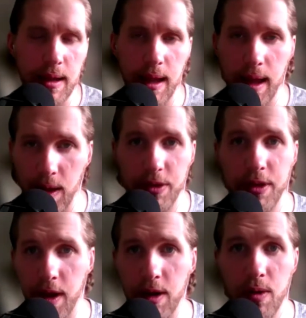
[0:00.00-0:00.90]

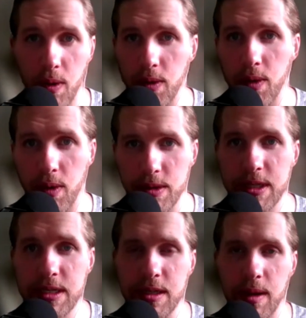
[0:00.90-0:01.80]
healthcare quote unquote
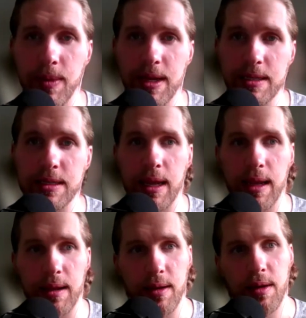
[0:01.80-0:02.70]
system is
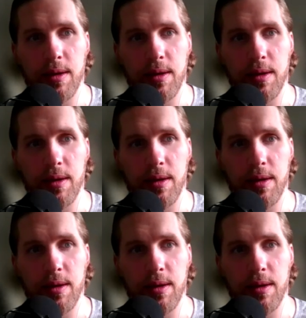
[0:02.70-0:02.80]
a